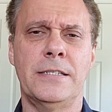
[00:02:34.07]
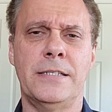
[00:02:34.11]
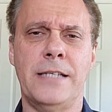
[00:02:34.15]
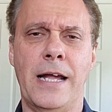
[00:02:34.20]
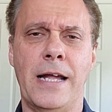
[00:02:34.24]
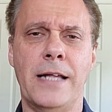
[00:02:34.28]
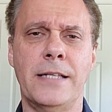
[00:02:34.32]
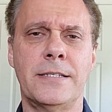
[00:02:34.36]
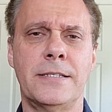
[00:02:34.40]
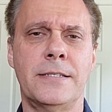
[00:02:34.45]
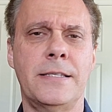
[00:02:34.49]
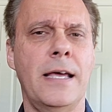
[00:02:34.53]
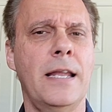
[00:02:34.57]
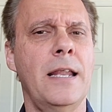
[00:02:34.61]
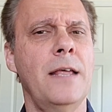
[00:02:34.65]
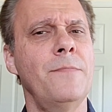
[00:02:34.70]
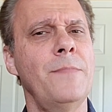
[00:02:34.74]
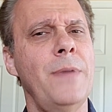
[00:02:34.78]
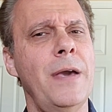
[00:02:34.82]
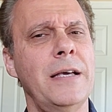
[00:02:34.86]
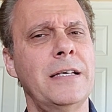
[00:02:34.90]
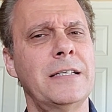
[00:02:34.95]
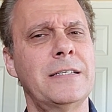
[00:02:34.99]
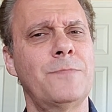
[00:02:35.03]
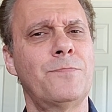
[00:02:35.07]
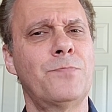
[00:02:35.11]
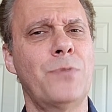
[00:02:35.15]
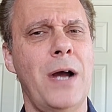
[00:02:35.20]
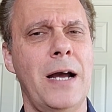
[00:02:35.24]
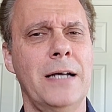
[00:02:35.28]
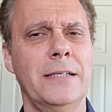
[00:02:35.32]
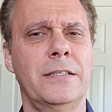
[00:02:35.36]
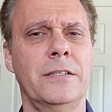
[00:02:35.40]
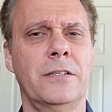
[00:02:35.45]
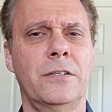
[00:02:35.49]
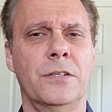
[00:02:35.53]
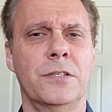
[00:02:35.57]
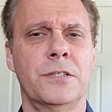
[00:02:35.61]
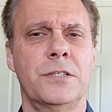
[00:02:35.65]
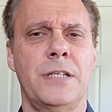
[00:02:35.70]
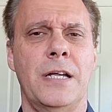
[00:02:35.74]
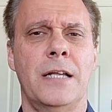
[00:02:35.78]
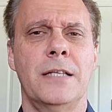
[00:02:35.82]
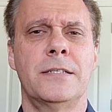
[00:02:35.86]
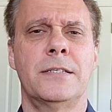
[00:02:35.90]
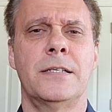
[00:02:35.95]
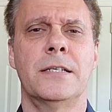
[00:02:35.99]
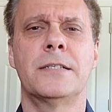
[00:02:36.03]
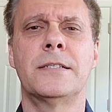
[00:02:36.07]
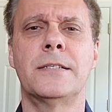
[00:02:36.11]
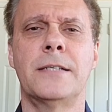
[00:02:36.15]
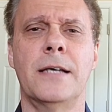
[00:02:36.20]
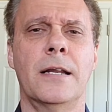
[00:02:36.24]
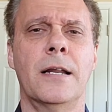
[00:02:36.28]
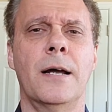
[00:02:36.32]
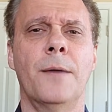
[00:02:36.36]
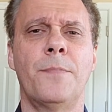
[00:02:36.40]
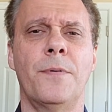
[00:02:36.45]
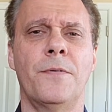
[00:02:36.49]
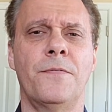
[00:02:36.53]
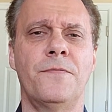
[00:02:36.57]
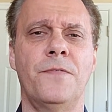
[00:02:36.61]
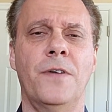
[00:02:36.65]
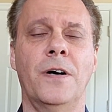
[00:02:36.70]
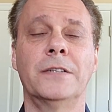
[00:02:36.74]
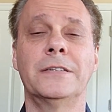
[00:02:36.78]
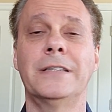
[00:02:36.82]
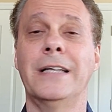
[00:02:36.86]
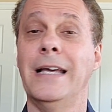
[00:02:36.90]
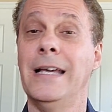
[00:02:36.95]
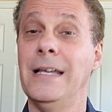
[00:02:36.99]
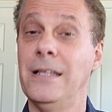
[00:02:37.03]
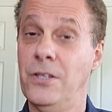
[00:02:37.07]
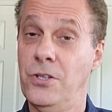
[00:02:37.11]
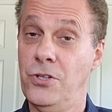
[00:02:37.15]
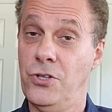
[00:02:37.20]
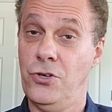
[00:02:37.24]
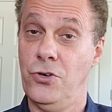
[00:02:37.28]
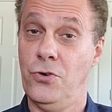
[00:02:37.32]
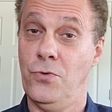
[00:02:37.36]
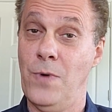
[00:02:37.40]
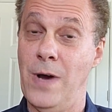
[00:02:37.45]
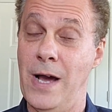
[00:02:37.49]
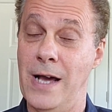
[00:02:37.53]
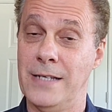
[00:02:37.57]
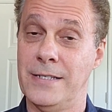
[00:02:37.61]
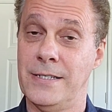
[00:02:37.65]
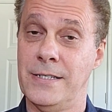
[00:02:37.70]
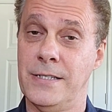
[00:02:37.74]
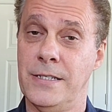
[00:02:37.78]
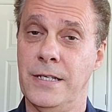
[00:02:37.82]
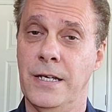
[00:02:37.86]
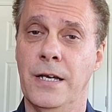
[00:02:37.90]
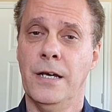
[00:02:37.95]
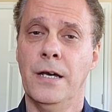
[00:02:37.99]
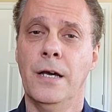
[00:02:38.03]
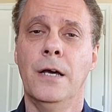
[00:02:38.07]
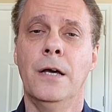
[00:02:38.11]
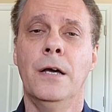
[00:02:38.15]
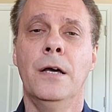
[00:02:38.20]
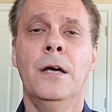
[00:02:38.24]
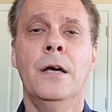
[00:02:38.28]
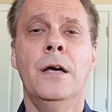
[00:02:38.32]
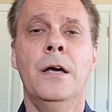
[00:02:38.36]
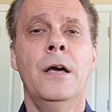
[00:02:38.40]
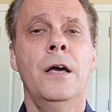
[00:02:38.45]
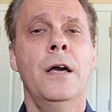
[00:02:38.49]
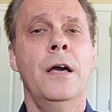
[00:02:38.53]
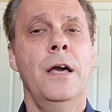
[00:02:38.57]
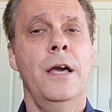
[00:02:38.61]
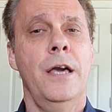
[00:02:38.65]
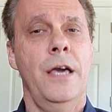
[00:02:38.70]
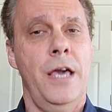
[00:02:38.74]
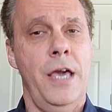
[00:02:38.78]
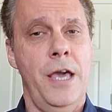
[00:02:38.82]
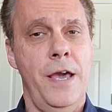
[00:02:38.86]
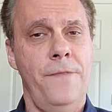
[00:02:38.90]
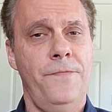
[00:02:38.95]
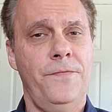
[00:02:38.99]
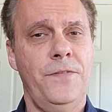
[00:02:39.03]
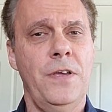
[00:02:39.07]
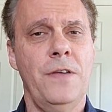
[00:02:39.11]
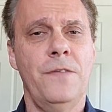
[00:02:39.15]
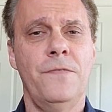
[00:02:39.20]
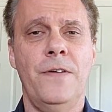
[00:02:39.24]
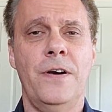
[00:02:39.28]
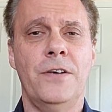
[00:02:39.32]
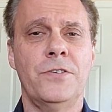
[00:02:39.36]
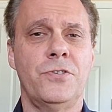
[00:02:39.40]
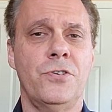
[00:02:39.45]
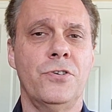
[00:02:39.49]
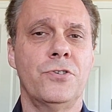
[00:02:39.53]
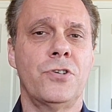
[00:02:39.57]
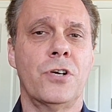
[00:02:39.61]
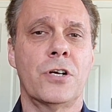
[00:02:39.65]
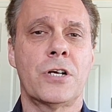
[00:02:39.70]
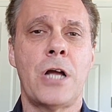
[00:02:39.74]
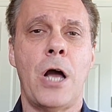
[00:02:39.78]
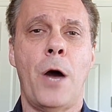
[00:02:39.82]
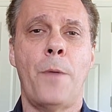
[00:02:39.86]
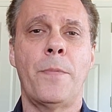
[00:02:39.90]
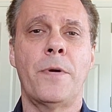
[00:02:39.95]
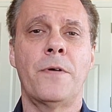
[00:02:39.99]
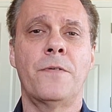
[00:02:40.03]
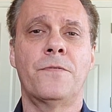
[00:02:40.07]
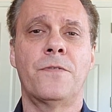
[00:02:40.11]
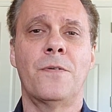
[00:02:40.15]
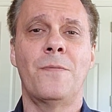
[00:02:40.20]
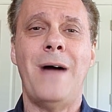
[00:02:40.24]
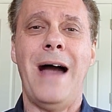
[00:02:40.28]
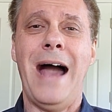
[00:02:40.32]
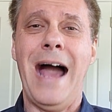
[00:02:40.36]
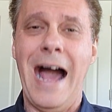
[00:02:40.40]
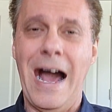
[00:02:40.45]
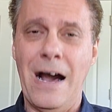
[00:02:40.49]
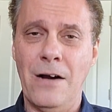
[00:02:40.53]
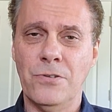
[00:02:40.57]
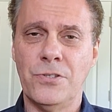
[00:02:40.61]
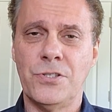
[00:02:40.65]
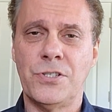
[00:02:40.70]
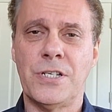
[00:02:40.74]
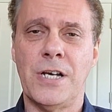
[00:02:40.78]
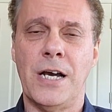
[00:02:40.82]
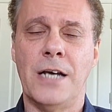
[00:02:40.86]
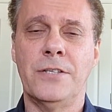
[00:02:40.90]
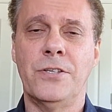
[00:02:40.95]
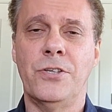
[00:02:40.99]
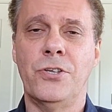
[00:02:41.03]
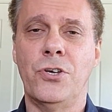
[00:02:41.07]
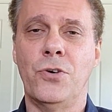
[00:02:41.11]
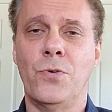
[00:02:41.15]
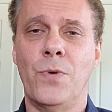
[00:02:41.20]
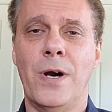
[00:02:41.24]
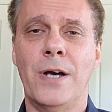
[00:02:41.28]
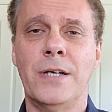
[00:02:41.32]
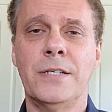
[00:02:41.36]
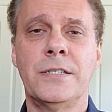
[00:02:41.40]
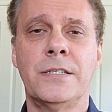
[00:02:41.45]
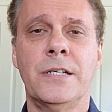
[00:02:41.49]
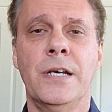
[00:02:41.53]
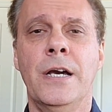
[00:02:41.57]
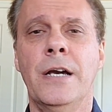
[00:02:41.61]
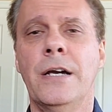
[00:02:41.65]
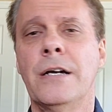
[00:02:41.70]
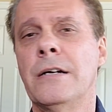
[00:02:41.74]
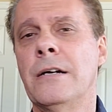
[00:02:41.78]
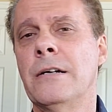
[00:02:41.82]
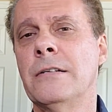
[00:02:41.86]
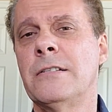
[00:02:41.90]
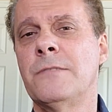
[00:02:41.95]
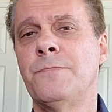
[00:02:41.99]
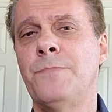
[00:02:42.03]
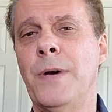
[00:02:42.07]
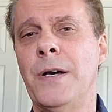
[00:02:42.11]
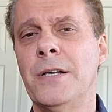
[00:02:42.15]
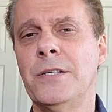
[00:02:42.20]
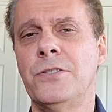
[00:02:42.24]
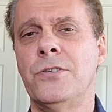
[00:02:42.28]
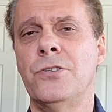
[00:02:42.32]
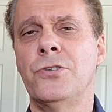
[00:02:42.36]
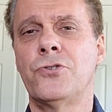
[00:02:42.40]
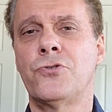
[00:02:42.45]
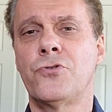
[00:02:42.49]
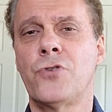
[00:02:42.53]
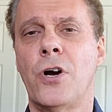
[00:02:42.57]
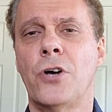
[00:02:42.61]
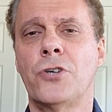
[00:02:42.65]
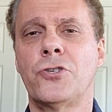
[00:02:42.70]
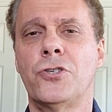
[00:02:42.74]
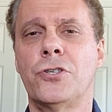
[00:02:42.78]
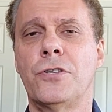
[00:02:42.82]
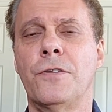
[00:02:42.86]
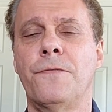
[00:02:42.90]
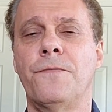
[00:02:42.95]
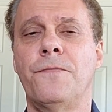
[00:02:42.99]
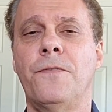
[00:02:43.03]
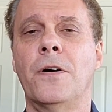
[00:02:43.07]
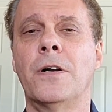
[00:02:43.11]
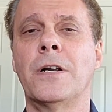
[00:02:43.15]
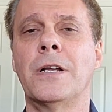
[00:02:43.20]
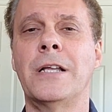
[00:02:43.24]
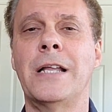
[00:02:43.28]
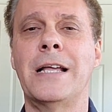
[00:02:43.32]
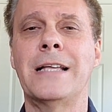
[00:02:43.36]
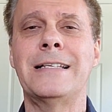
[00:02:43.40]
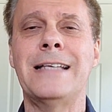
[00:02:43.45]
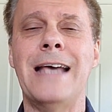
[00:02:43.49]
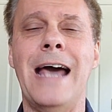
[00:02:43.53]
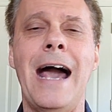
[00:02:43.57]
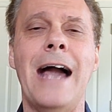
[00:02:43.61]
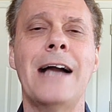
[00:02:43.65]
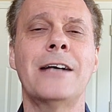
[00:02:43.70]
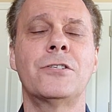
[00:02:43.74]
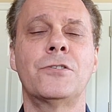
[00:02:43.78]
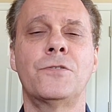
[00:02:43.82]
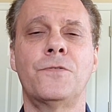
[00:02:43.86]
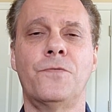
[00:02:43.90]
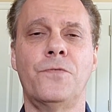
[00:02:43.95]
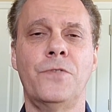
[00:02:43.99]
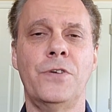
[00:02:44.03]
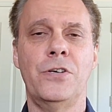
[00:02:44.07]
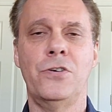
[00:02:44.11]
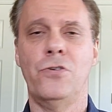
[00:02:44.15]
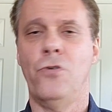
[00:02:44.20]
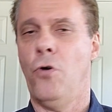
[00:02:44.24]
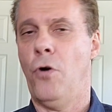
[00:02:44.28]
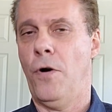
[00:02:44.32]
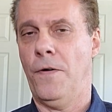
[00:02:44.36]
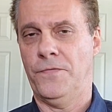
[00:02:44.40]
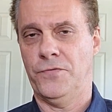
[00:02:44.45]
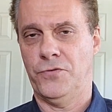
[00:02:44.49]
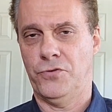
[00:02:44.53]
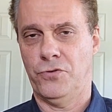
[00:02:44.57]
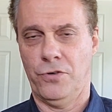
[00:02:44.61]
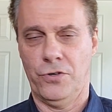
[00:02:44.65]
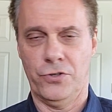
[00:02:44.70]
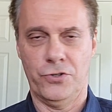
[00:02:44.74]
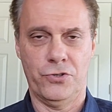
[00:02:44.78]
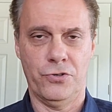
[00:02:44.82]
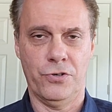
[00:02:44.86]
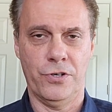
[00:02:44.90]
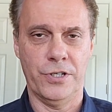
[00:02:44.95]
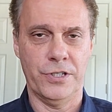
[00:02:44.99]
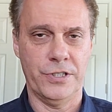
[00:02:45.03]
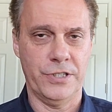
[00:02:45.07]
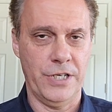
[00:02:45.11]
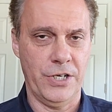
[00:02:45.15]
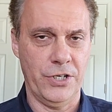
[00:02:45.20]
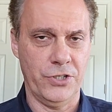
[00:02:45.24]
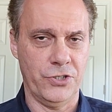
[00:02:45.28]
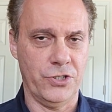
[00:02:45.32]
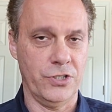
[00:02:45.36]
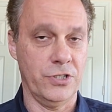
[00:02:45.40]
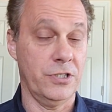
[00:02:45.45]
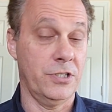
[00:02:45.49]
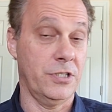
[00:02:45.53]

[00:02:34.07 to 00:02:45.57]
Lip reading: States, then it makes practical sense to set up a fund in the US. If the investors are coming from outside the US, it's best to structure the fund in a tax-free offshore jurisdiction